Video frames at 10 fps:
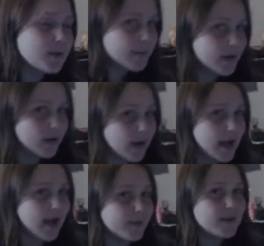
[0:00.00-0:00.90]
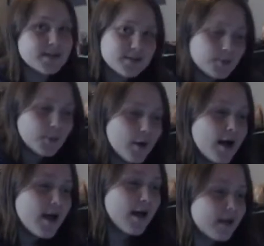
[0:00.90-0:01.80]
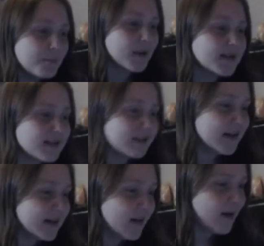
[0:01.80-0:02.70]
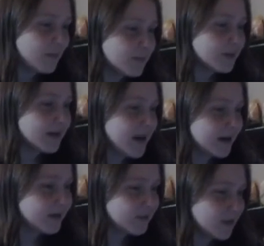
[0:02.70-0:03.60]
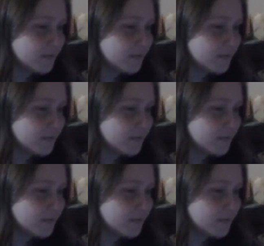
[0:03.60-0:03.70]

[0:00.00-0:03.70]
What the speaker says: better with school. Basically, right now I'm doing kind of rough